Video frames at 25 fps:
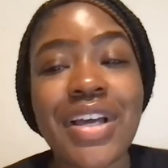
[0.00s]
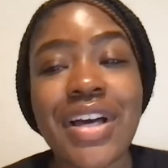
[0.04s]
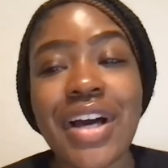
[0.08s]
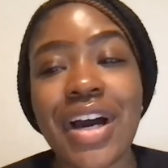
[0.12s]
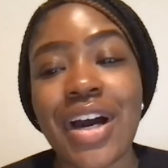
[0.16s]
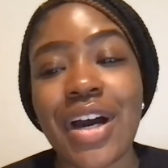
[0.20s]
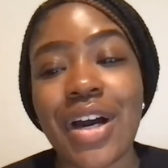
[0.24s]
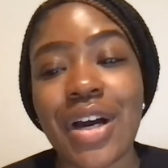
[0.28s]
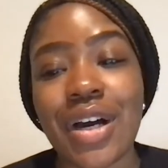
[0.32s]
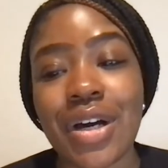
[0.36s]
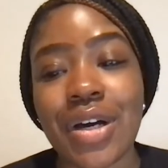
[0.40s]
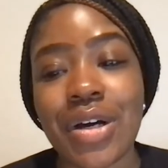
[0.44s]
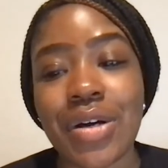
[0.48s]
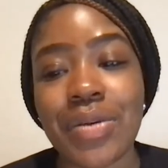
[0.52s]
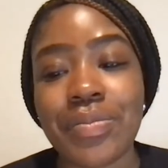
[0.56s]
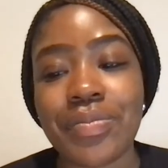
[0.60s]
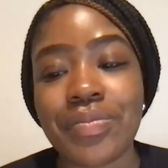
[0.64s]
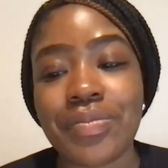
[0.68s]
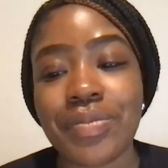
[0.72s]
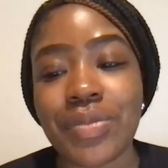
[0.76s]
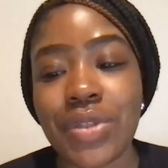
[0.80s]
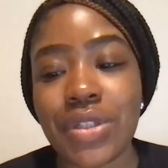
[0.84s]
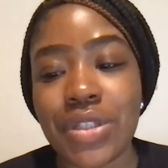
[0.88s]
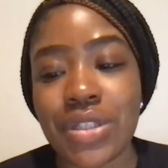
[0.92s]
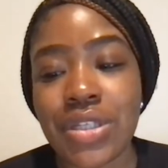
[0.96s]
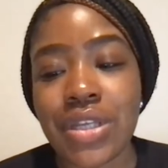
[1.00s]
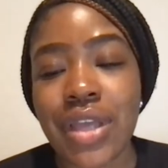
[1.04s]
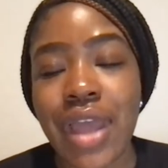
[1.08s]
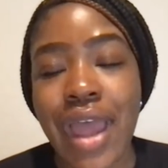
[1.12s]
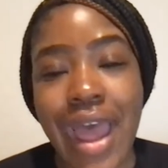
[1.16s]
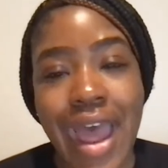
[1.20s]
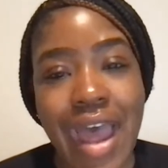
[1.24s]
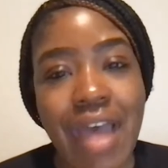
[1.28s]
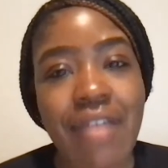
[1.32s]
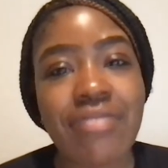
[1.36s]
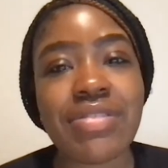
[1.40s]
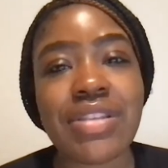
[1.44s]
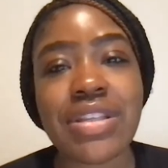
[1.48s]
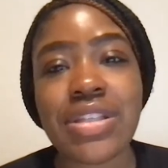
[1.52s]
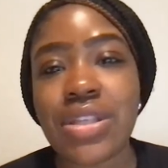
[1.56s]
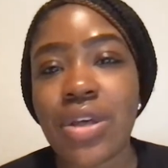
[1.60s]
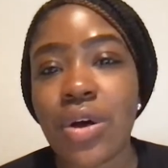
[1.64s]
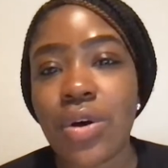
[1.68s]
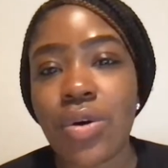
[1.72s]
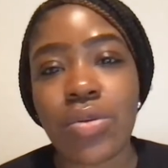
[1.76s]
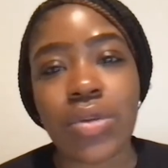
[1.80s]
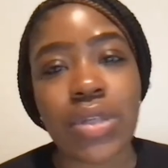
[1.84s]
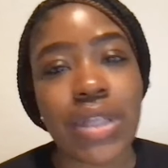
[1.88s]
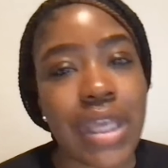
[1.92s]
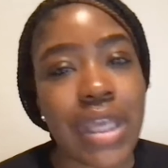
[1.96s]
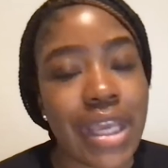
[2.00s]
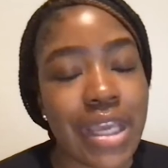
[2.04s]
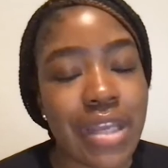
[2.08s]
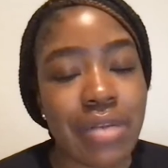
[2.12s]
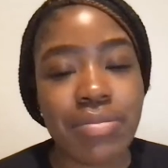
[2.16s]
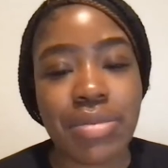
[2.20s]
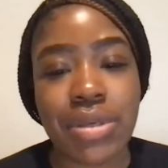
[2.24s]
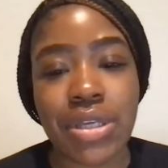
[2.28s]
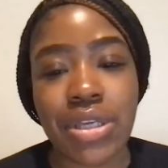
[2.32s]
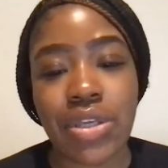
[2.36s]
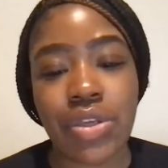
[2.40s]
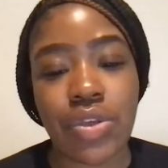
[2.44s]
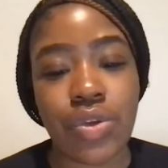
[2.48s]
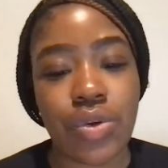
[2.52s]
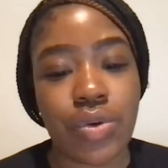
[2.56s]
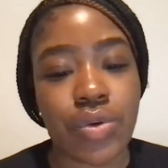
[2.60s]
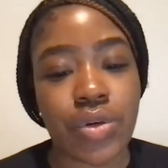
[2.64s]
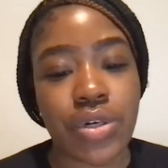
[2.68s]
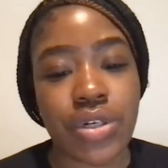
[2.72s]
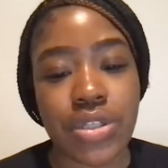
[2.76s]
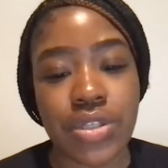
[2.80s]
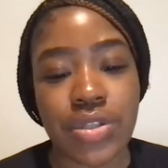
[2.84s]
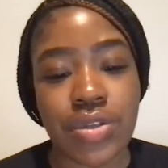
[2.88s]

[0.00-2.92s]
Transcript: um, to have this whole land be yours.